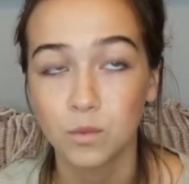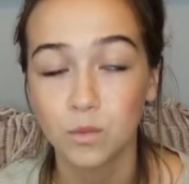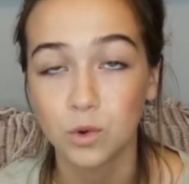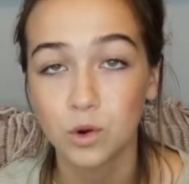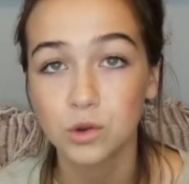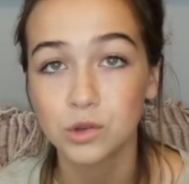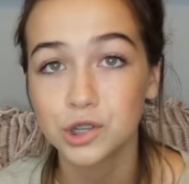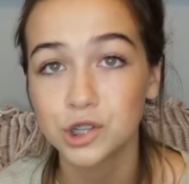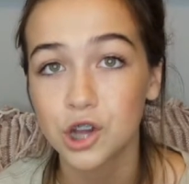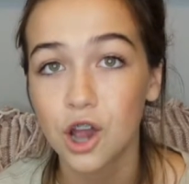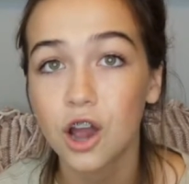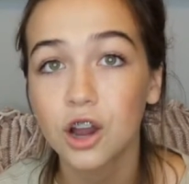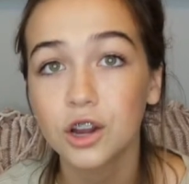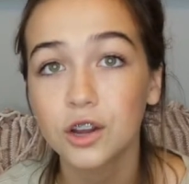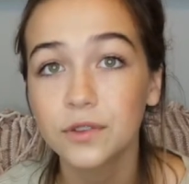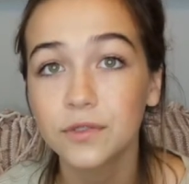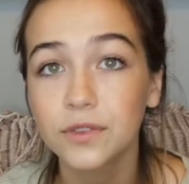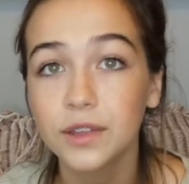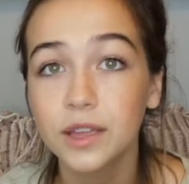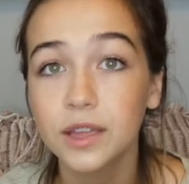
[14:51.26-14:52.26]
world
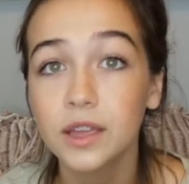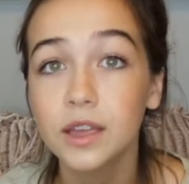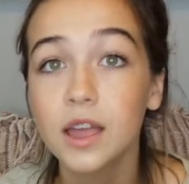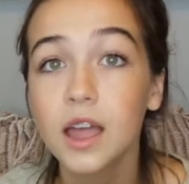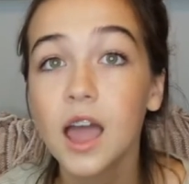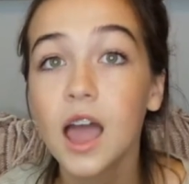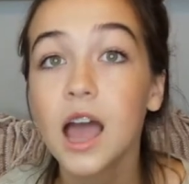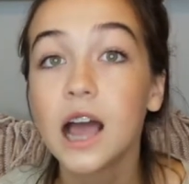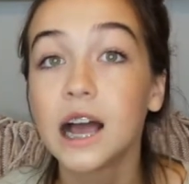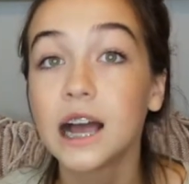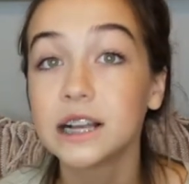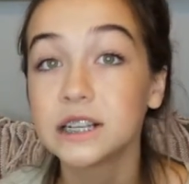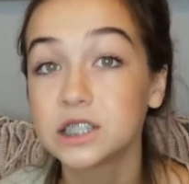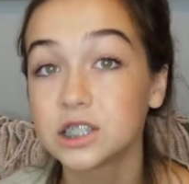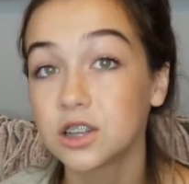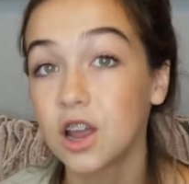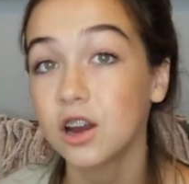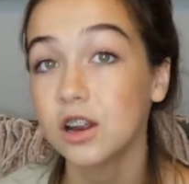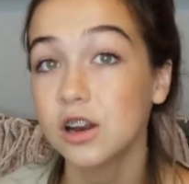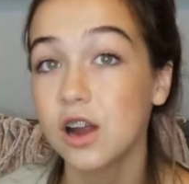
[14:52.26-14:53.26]
geography. I
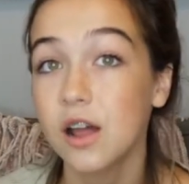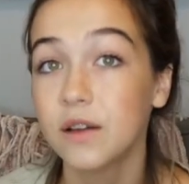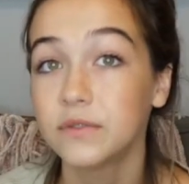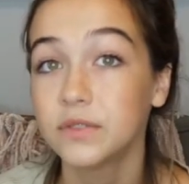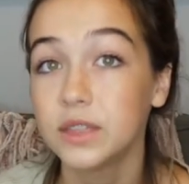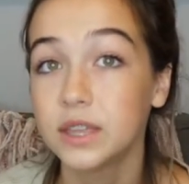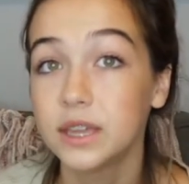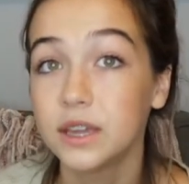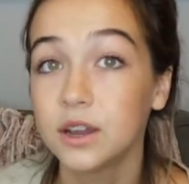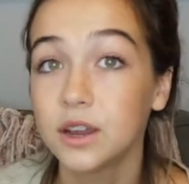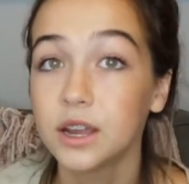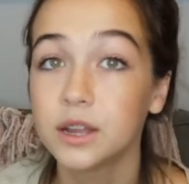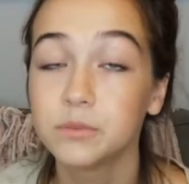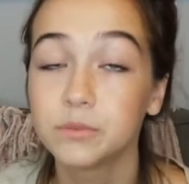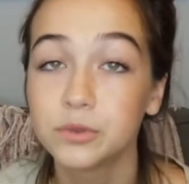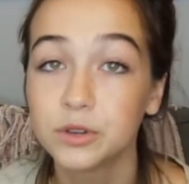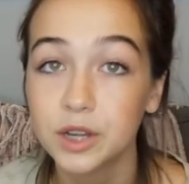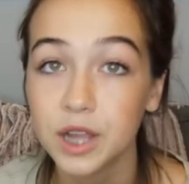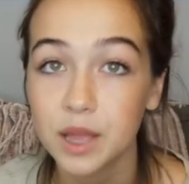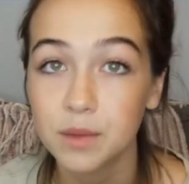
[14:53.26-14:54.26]
started off the year
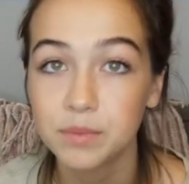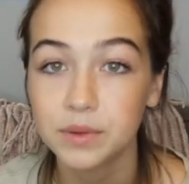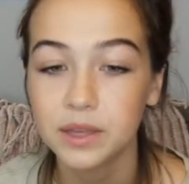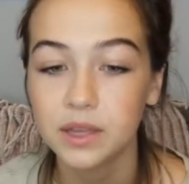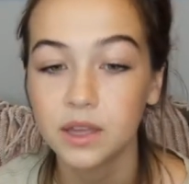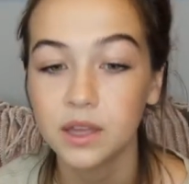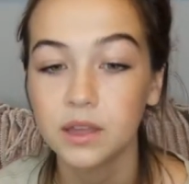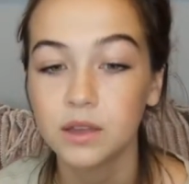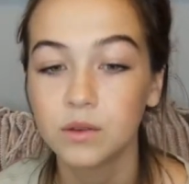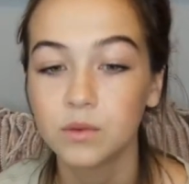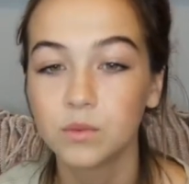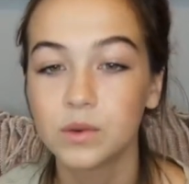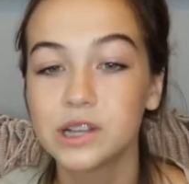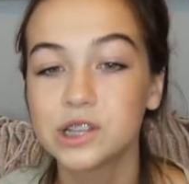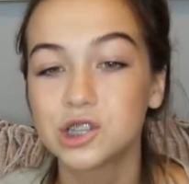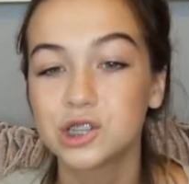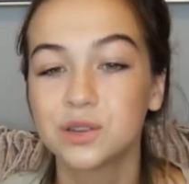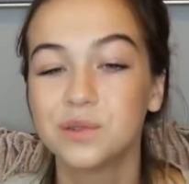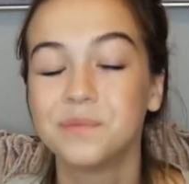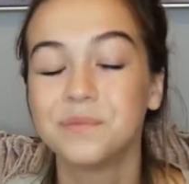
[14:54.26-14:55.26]
in pre-AP,
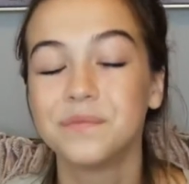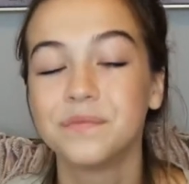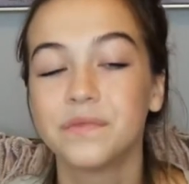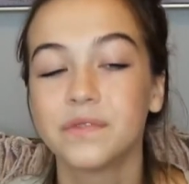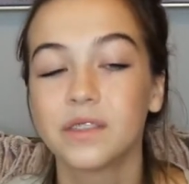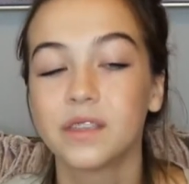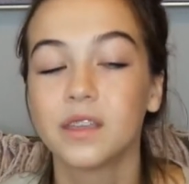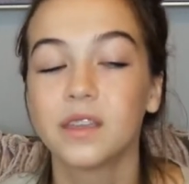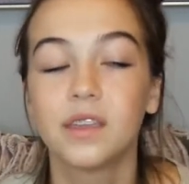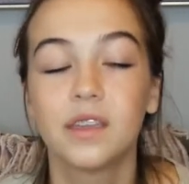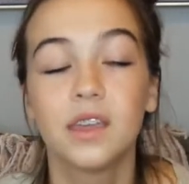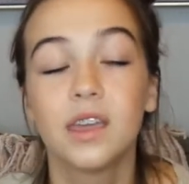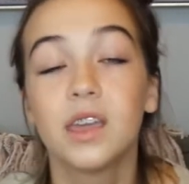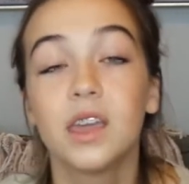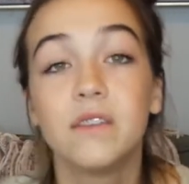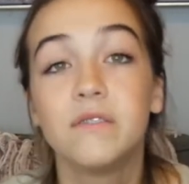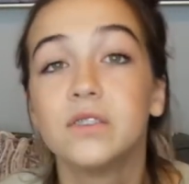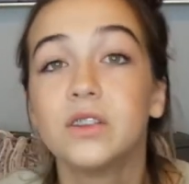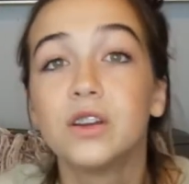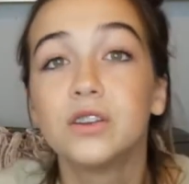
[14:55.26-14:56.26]
which
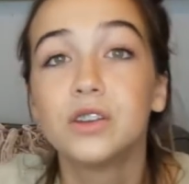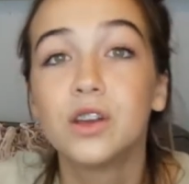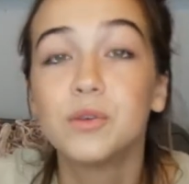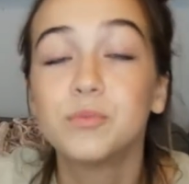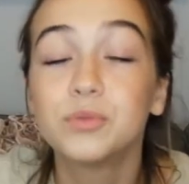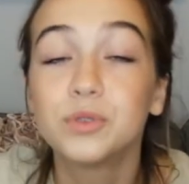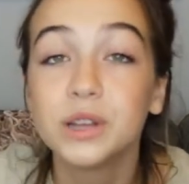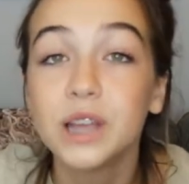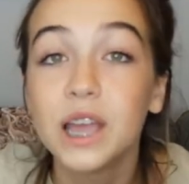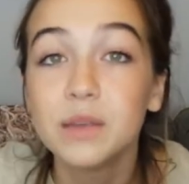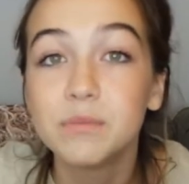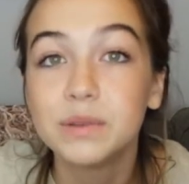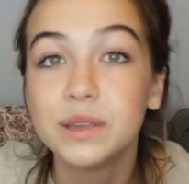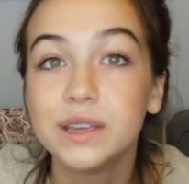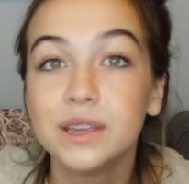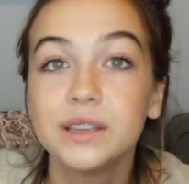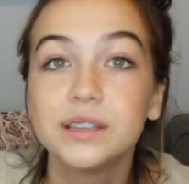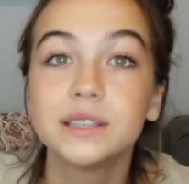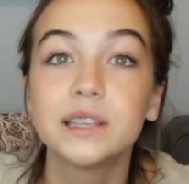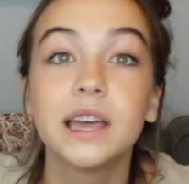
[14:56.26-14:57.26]
if you don't know, pre-AP
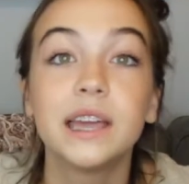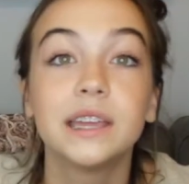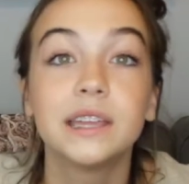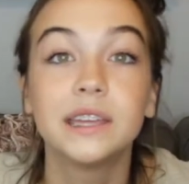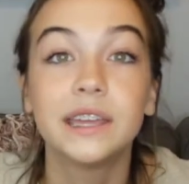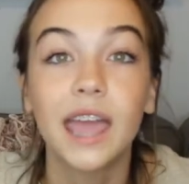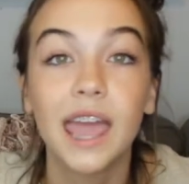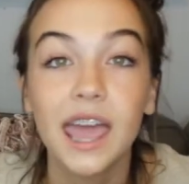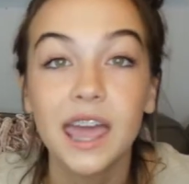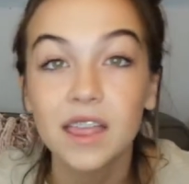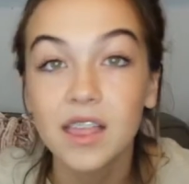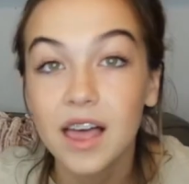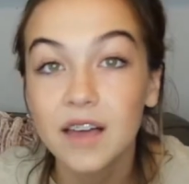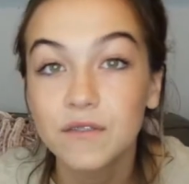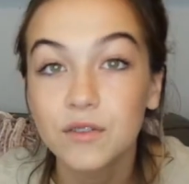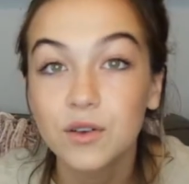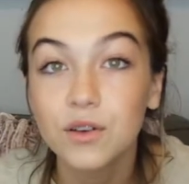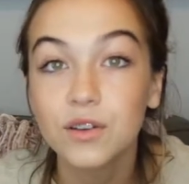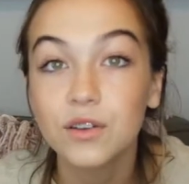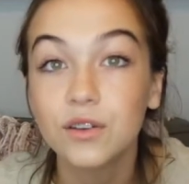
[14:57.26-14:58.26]
is like K
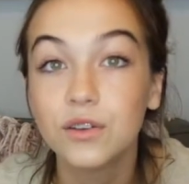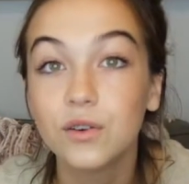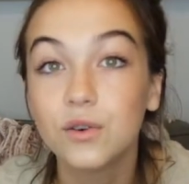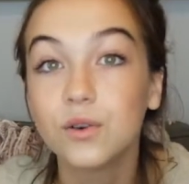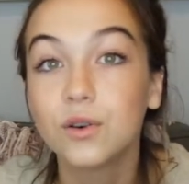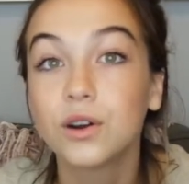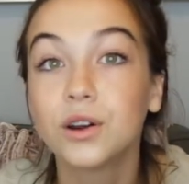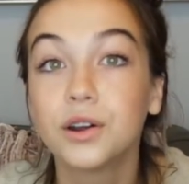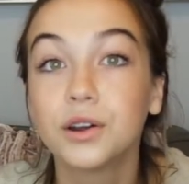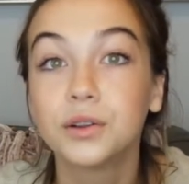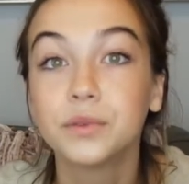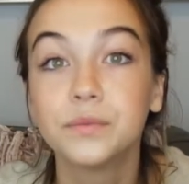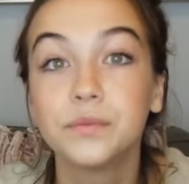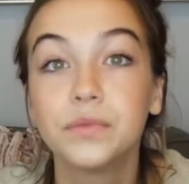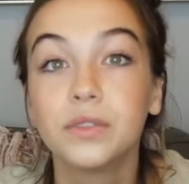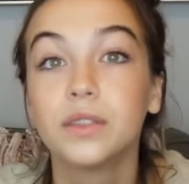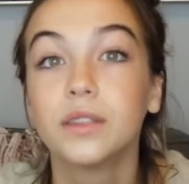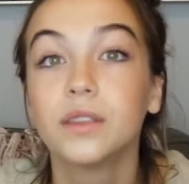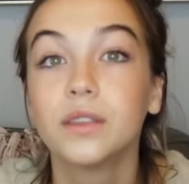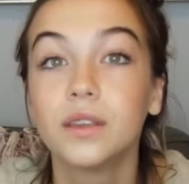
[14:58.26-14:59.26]
level or
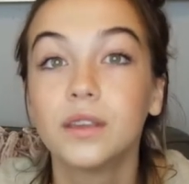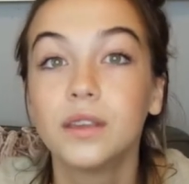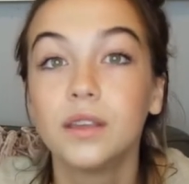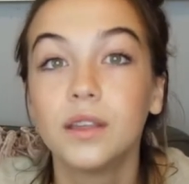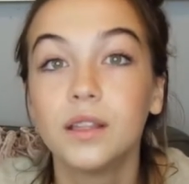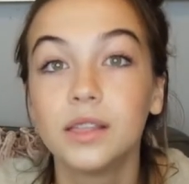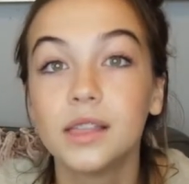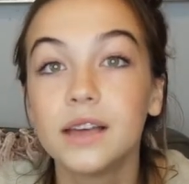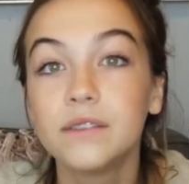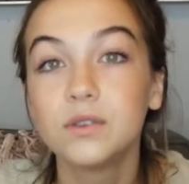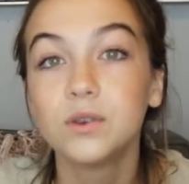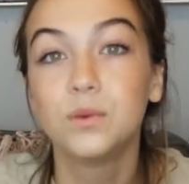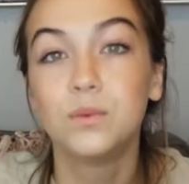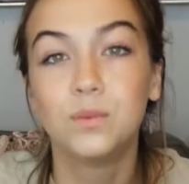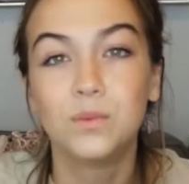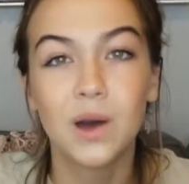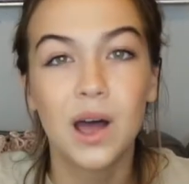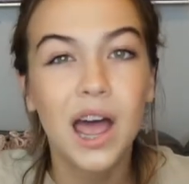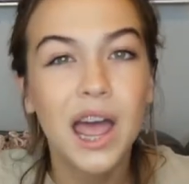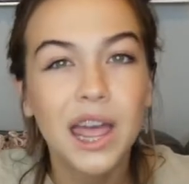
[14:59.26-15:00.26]
level
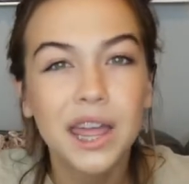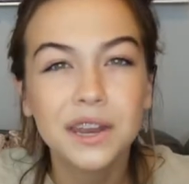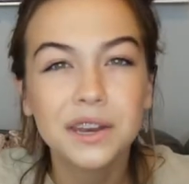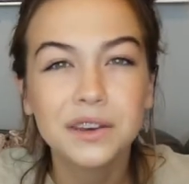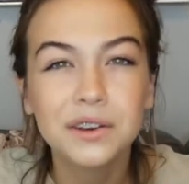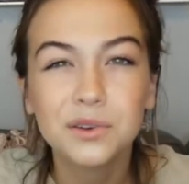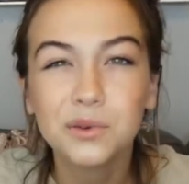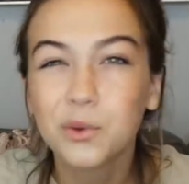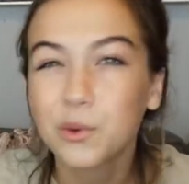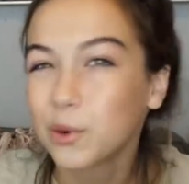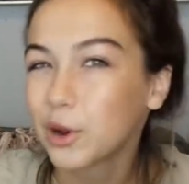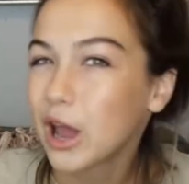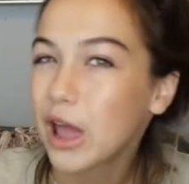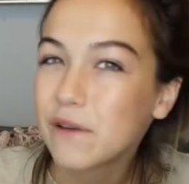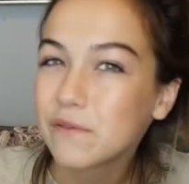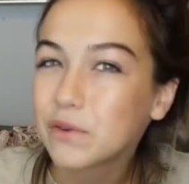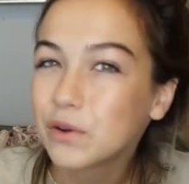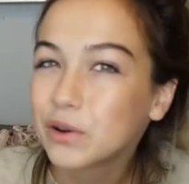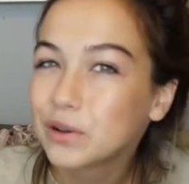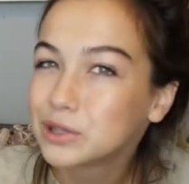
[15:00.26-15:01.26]
one or
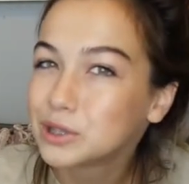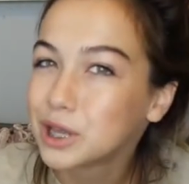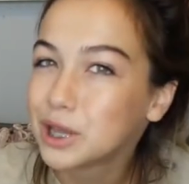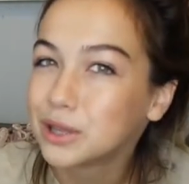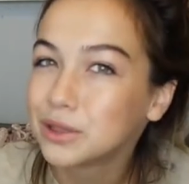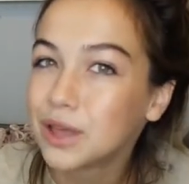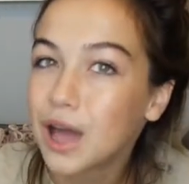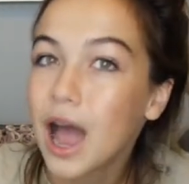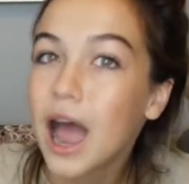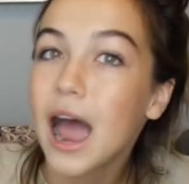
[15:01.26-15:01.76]
whatever. It's like the